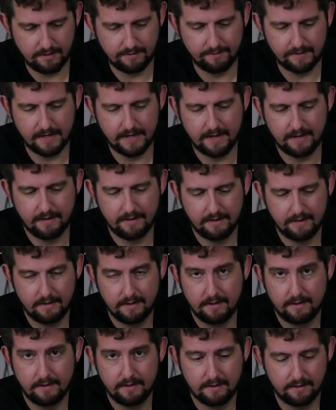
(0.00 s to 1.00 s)
I've got
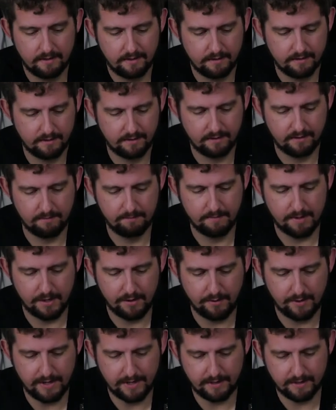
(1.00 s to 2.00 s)
the
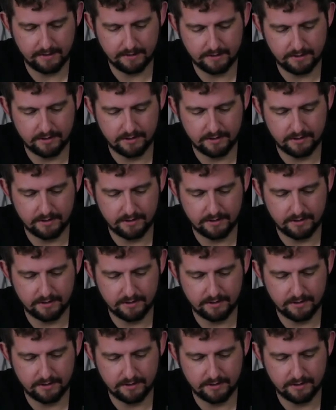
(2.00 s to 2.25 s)
bowing is